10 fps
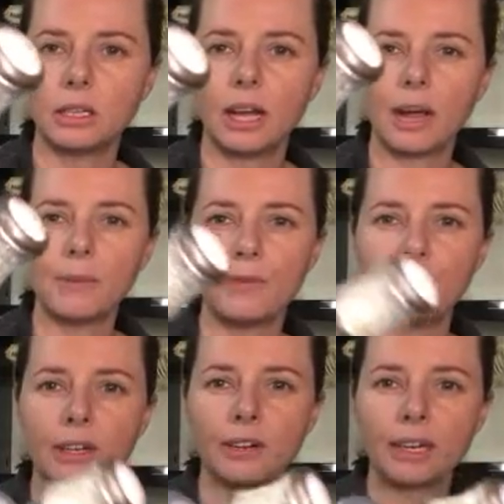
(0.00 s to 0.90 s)
I'm
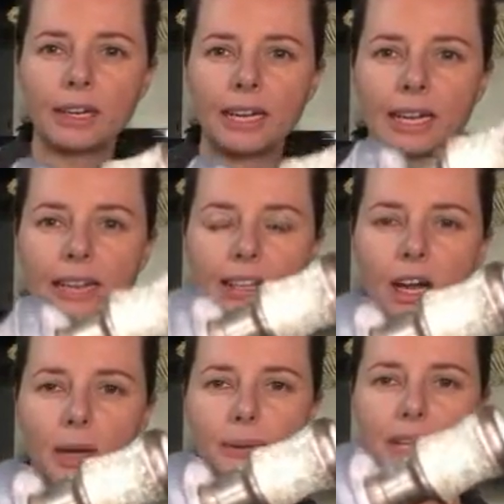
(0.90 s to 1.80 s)
very lucky that
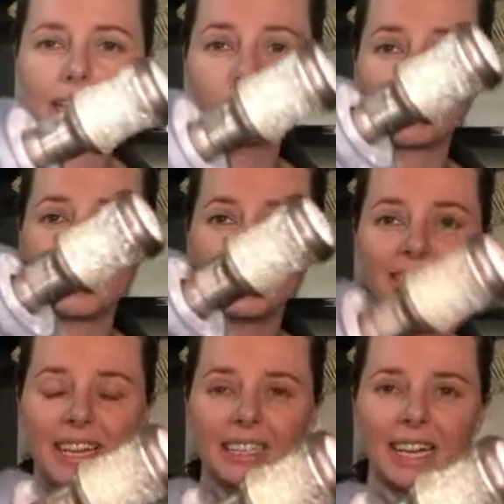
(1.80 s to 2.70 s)
I was actually
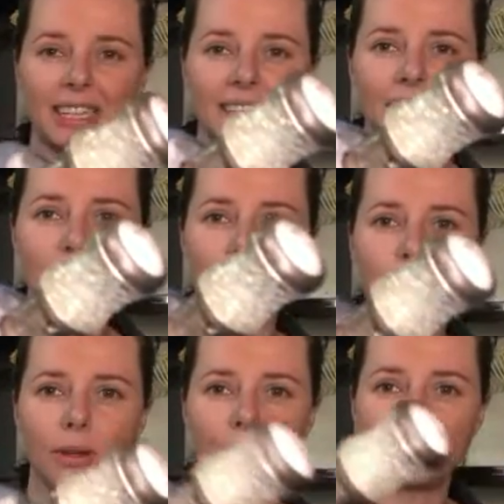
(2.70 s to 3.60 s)
sent a
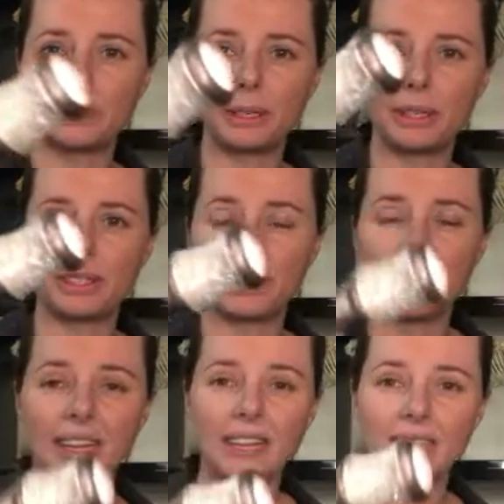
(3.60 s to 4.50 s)
sample of this because
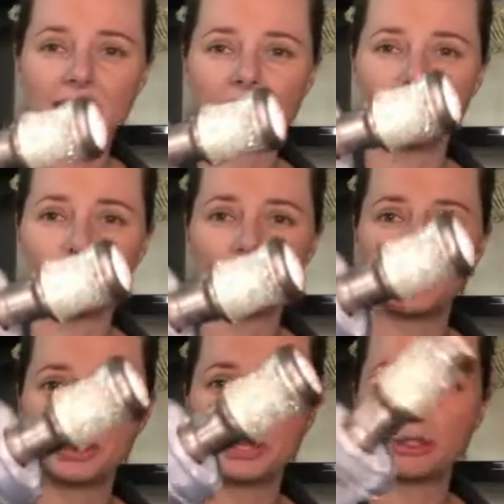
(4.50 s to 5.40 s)
these guys are about
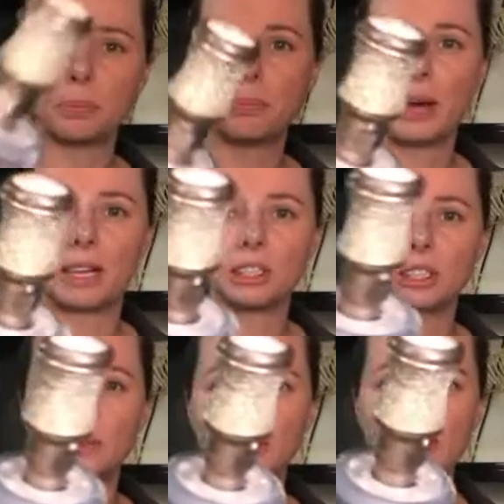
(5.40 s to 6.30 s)
$200
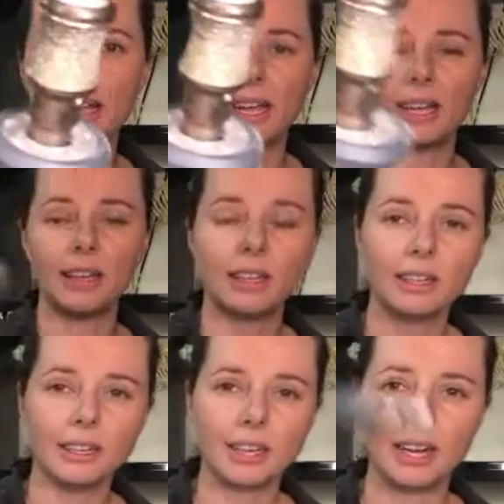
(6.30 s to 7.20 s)
just for the head,
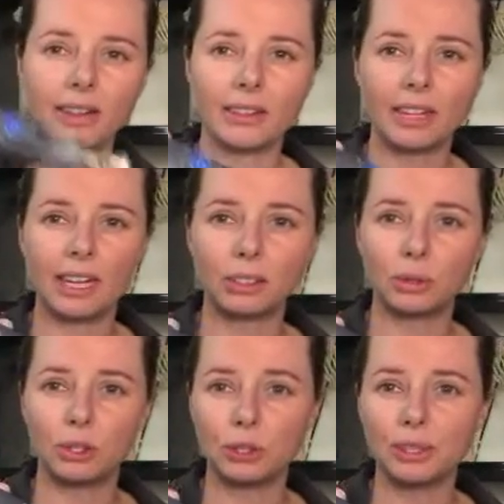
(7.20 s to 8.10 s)
and the actual
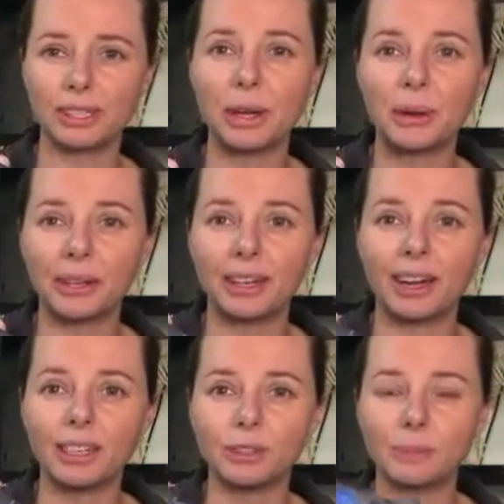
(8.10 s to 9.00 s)
unit's only
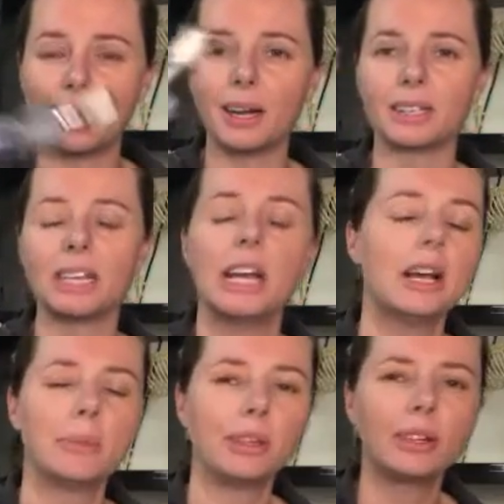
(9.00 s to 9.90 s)
$100.
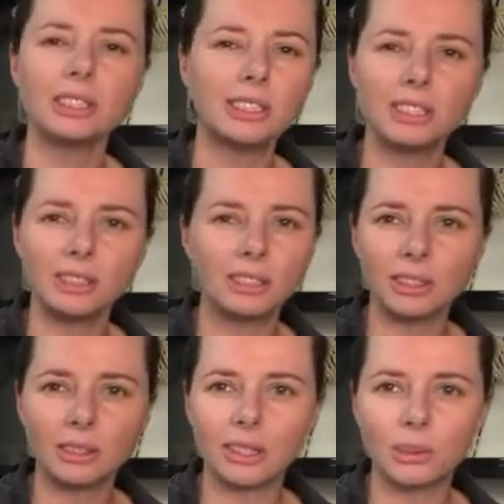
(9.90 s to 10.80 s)
But you can just use
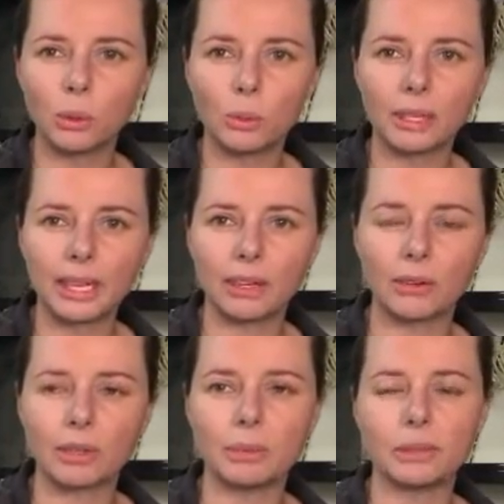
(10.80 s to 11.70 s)
a normal head on
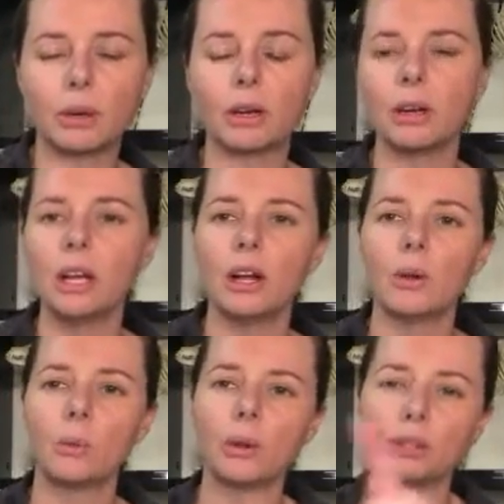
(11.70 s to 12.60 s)
them as well.
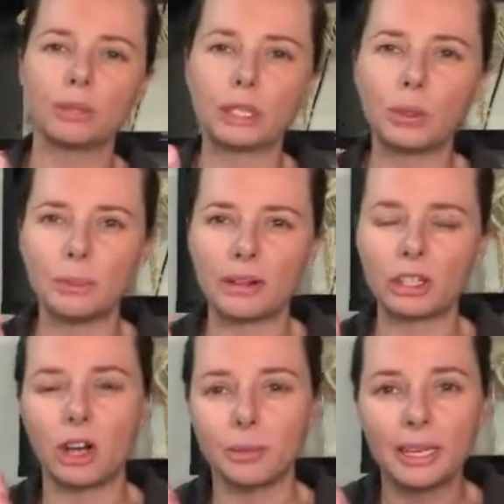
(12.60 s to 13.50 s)
What's really cool about
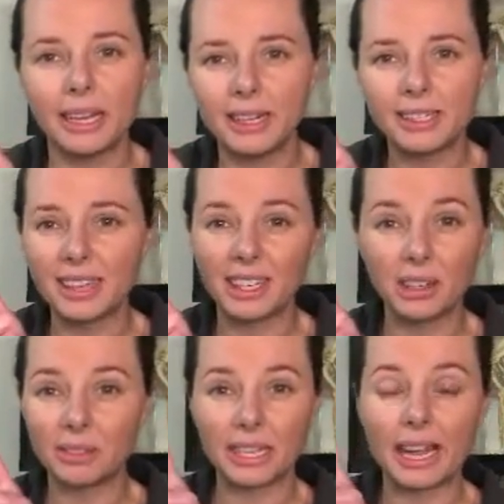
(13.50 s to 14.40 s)
diamond head is that they
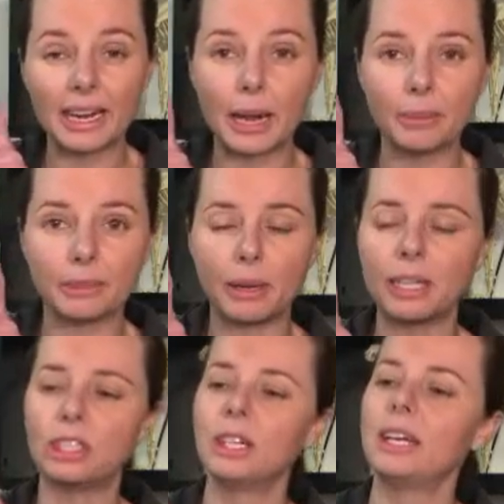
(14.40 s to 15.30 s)
don't really heat up as much.